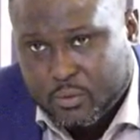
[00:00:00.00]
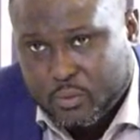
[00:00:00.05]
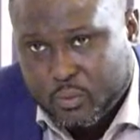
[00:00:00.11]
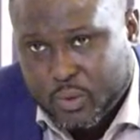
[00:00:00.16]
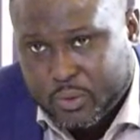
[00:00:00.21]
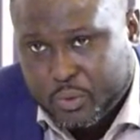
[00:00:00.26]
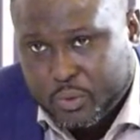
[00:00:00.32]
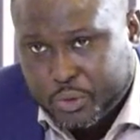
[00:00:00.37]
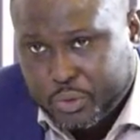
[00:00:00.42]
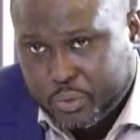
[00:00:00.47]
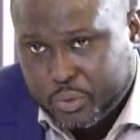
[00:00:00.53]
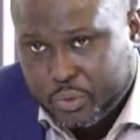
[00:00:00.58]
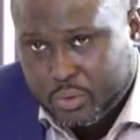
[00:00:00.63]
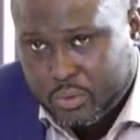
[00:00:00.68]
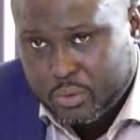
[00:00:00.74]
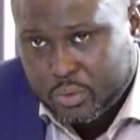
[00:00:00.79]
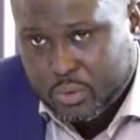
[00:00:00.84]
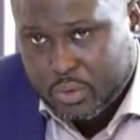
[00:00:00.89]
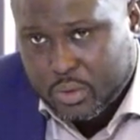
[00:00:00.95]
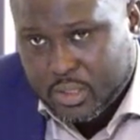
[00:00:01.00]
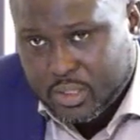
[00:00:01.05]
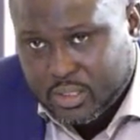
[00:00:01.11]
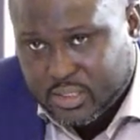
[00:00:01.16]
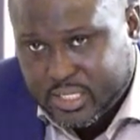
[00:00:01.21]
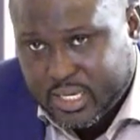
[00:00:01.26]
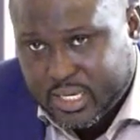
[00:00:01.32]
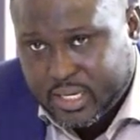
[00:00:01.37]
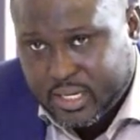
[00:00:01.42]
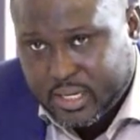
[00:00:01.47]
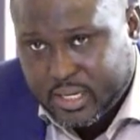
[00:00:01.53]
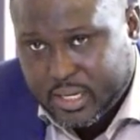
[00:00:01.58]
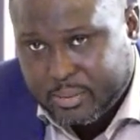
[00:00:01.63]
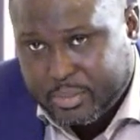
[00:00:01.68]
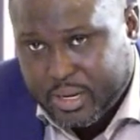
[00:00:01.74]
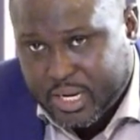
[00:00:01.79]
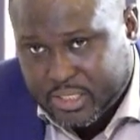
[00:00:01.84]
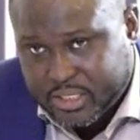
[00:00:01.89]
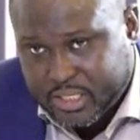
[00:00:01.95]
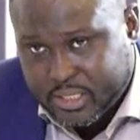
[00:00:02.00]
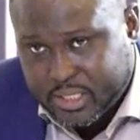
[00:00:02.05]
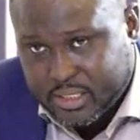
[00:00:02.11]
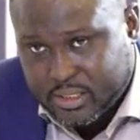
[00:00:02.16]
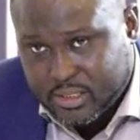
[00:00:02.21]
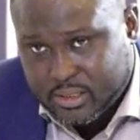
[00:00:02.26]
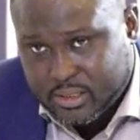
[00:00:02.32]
What would you say a balance sheet is?